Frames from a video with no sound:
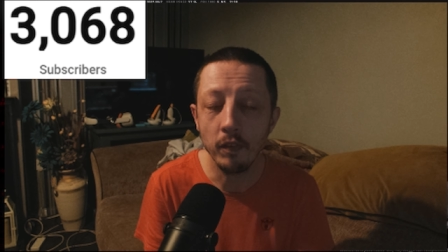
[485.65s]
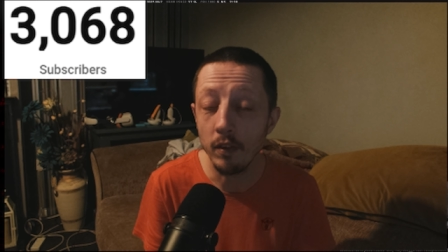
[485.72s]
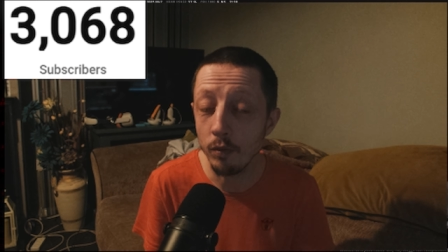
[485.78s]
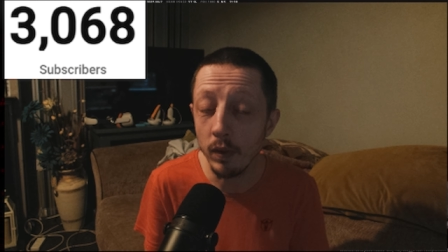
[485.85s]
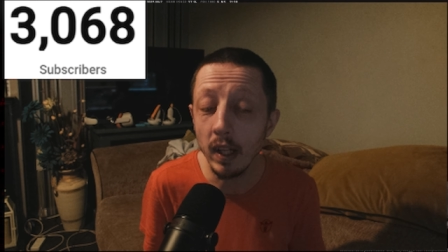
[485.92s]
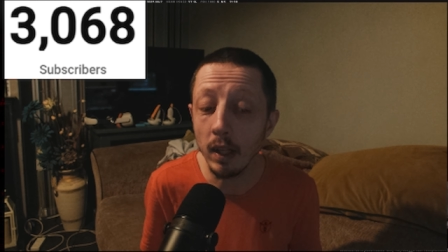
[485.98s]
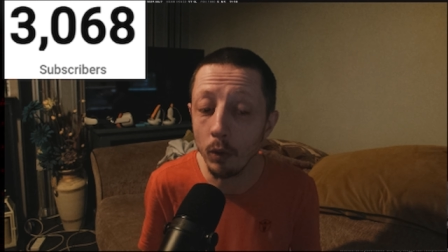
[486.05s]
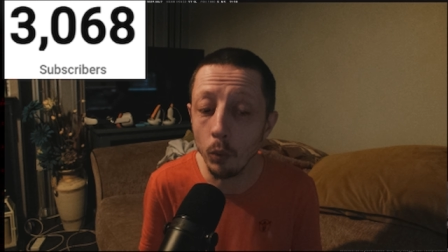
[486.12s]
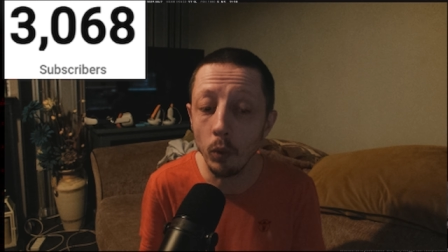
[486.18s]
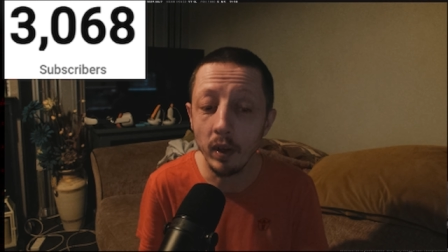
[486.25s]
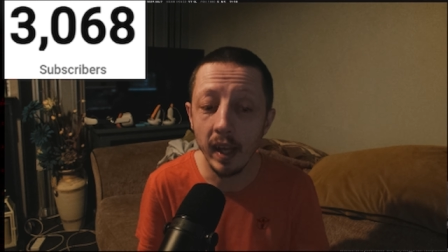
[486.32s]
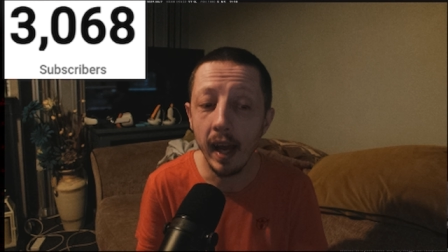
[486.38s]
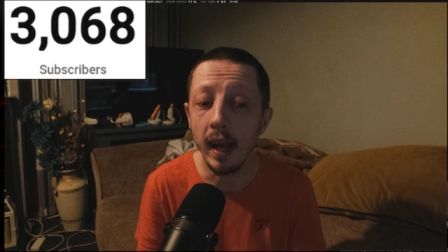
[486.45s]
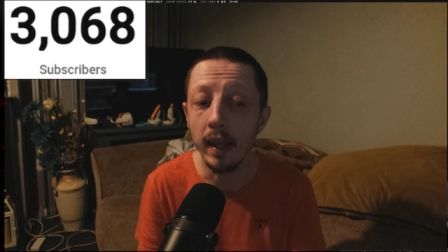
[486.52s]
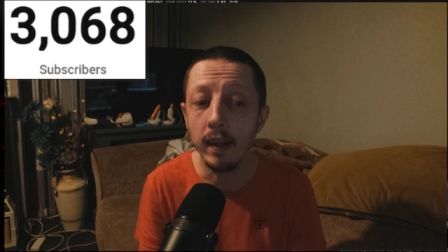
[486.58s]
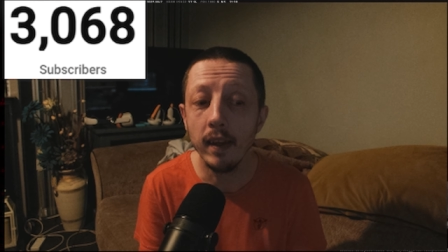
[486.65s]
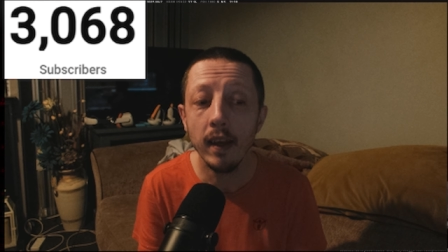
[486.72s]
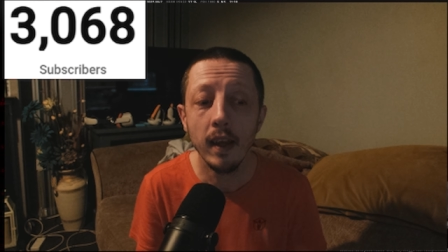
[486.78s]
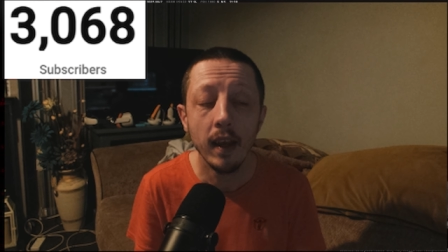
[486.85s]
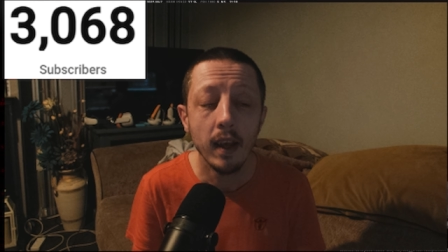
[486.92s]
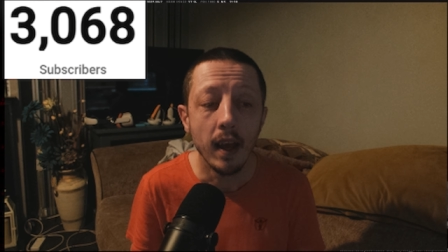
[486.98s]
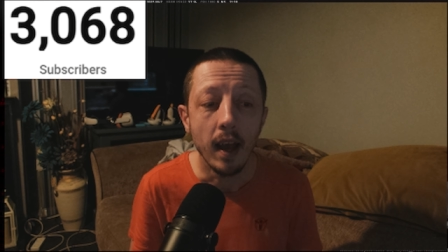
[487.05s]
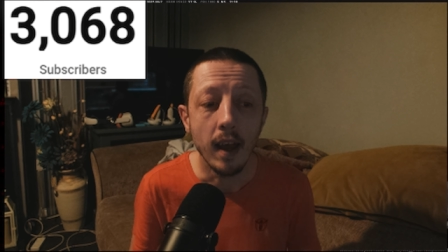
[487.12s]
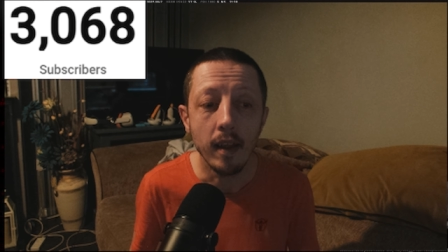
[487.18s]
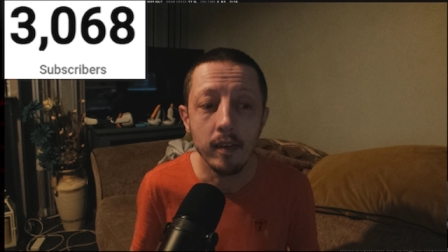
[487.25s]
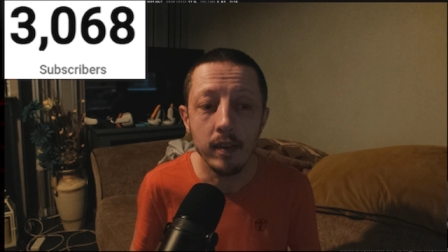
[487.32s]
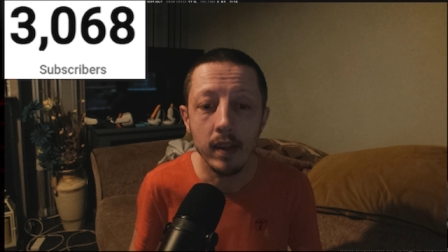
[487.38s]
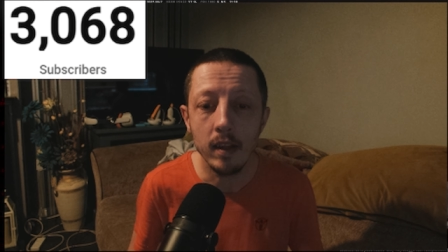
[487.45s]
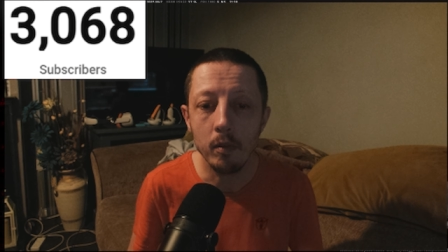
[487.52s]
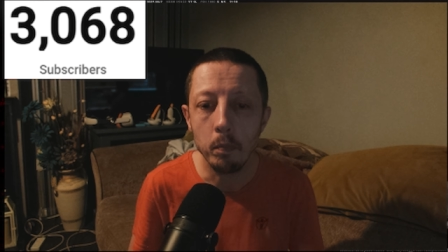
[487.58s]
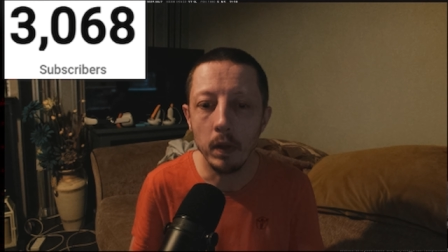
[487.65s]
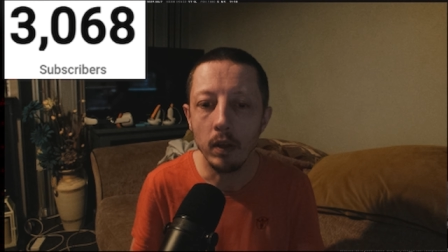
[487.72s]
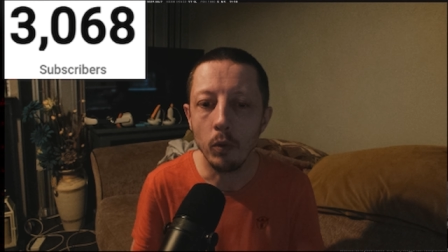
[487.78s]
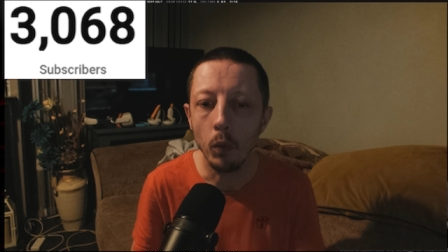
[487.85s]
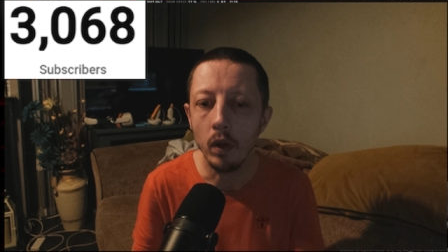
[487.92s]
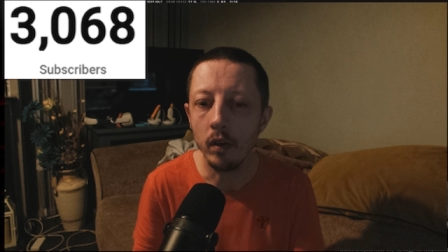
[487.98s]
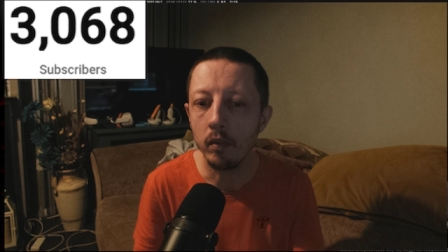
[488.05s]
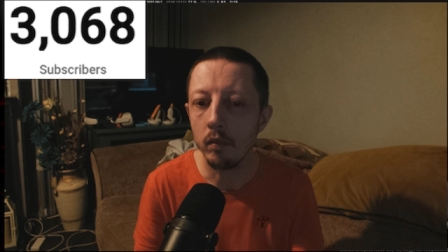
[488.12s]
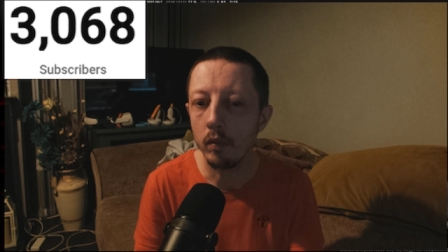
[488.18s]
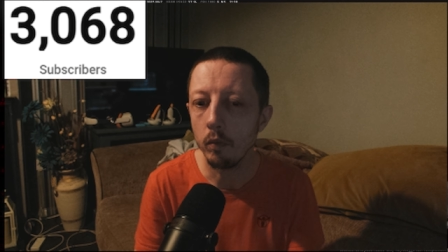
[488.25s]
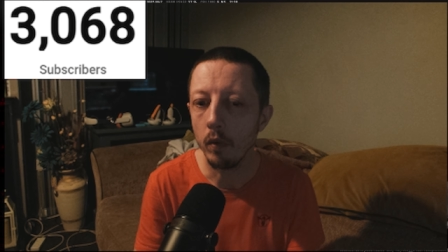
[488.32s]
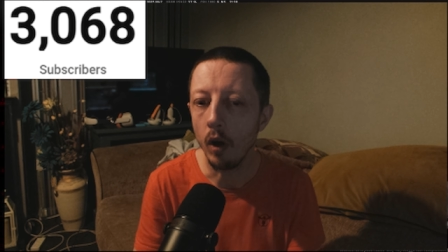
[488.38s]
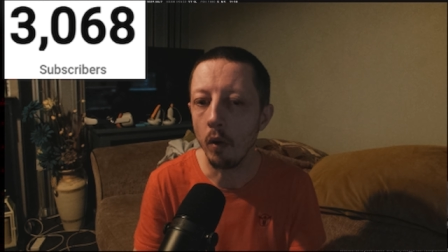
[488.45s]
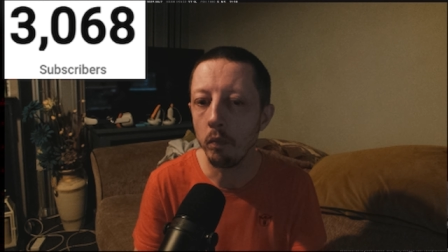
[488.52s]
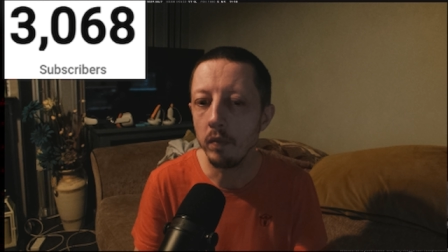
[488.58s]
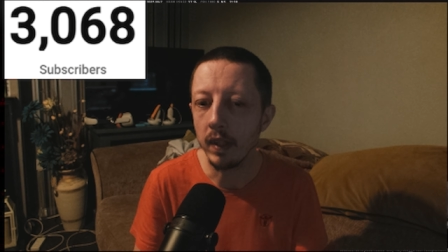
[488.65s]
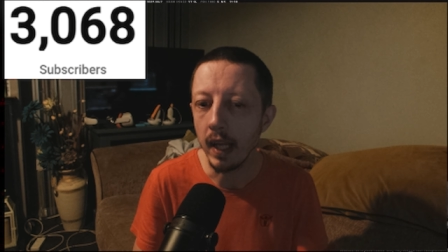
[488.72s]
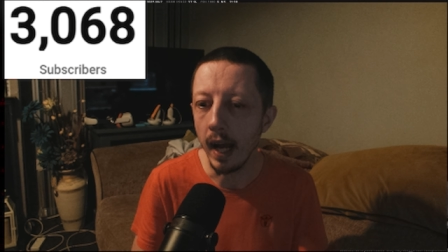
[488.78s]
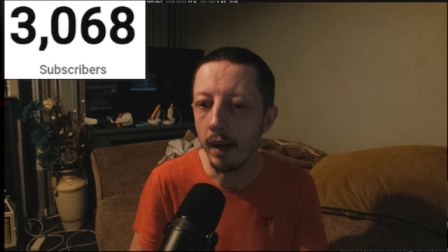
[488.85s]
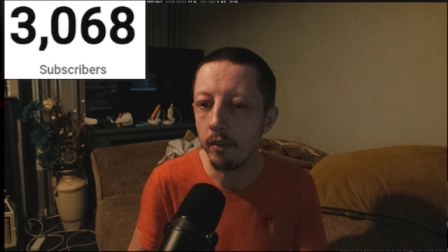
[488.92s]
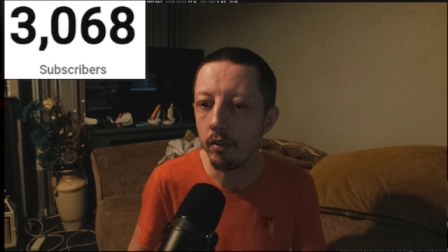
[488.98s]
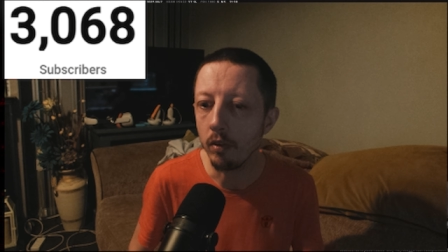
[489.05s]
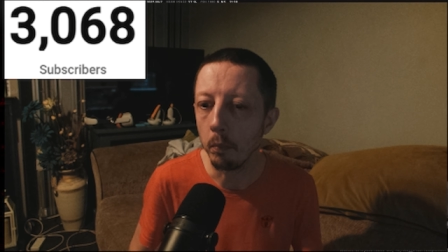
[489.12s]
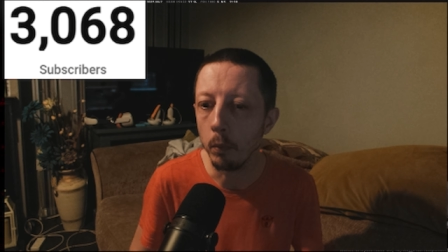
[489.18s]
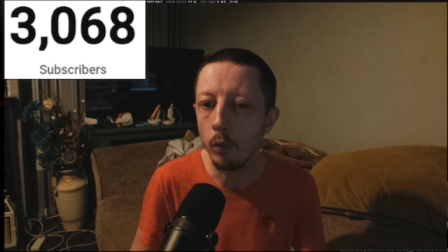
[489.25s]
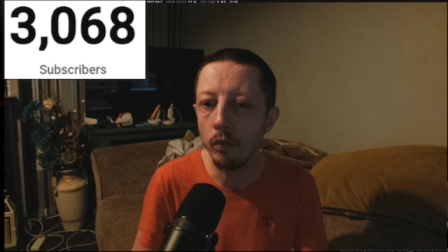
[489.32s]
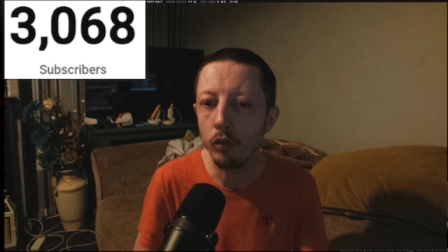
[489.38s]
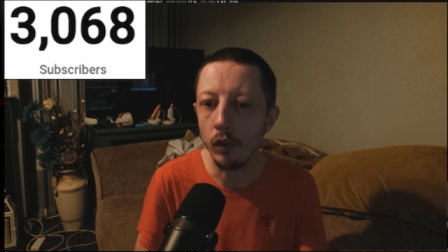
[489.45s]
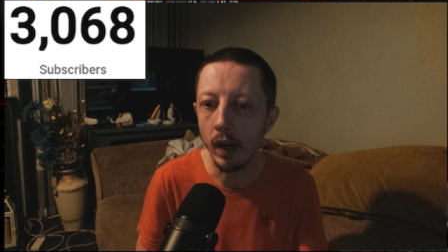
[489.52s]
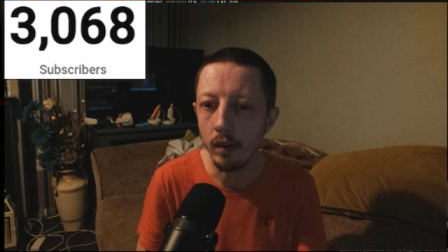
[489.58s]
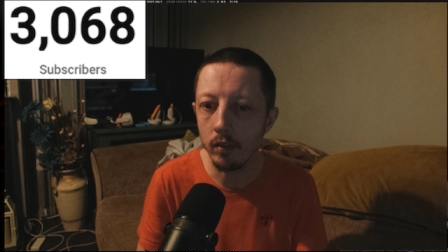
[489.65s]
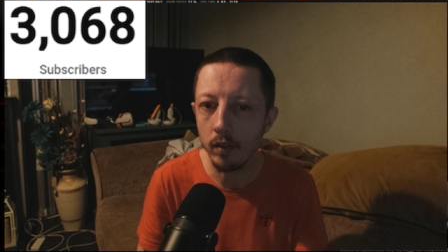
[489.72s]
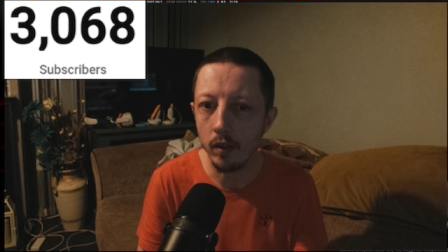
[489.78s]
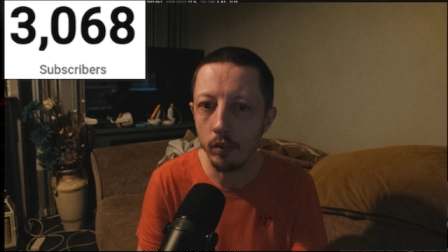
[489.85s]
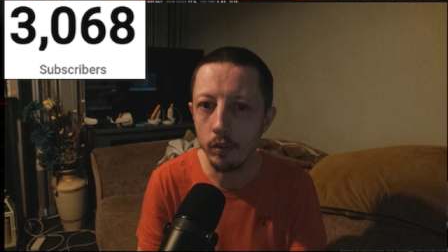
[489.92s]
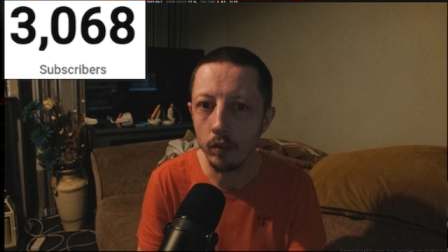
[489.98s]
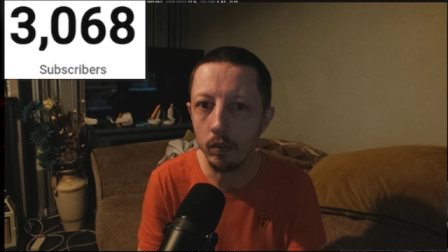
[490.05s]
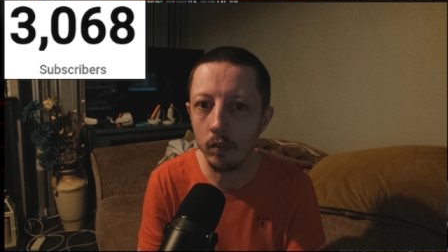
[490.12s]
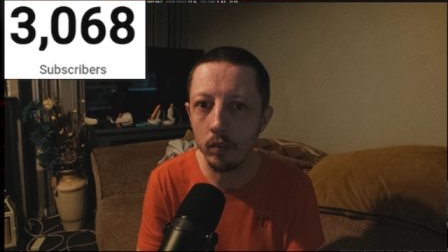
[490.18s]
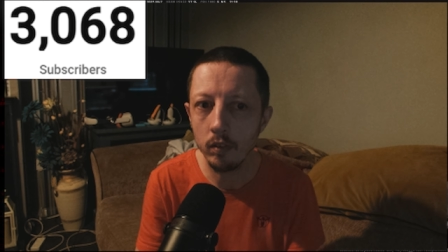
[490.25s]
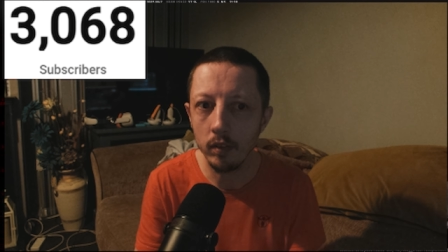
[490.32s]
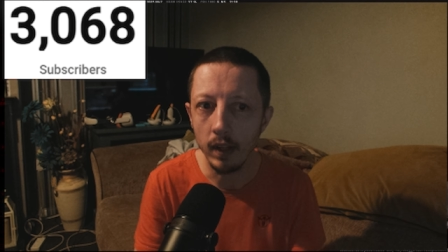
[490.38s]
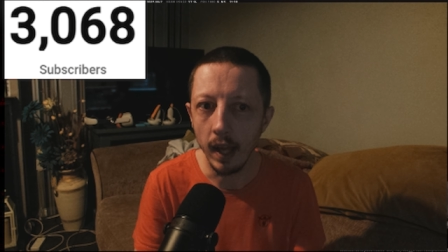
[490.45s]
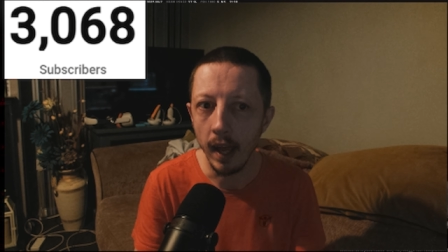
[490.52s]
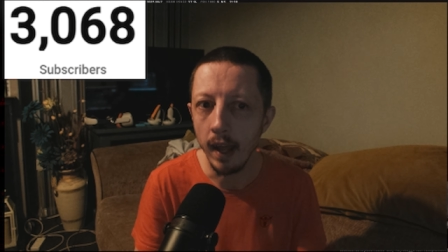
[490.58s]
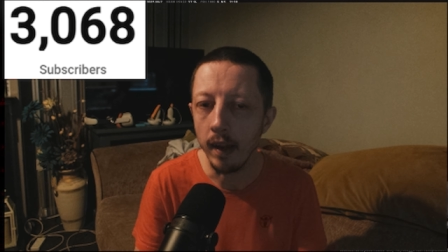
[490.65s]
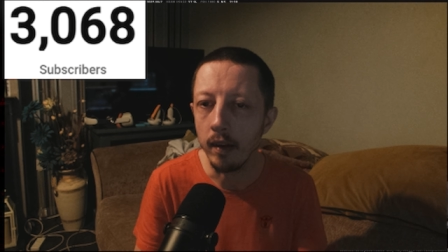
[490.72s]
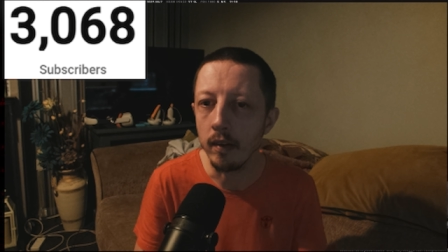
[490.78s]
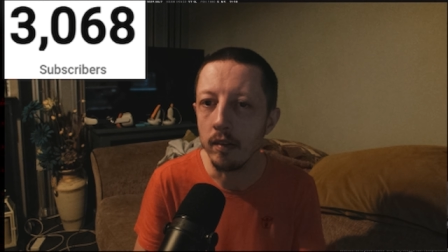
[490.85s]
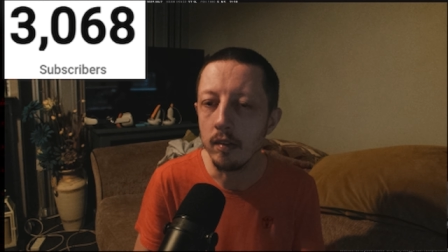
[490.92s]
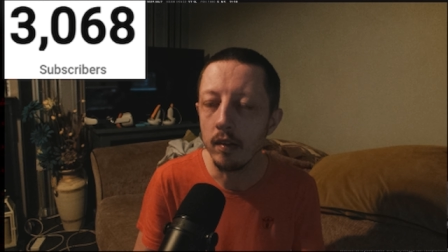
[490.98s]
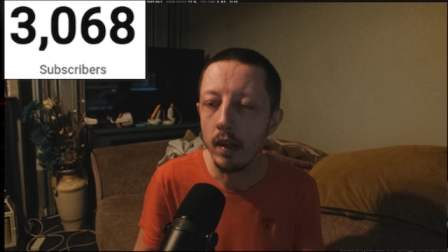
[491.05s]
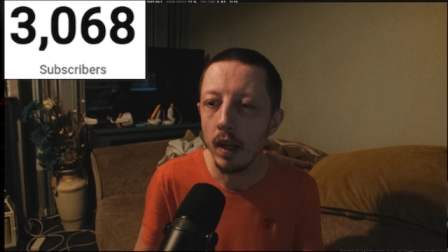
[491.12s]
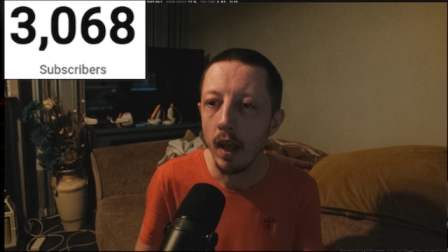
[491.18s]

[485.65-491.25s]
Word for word: He's a really cool guy, and he's been going on regards to move transitions, and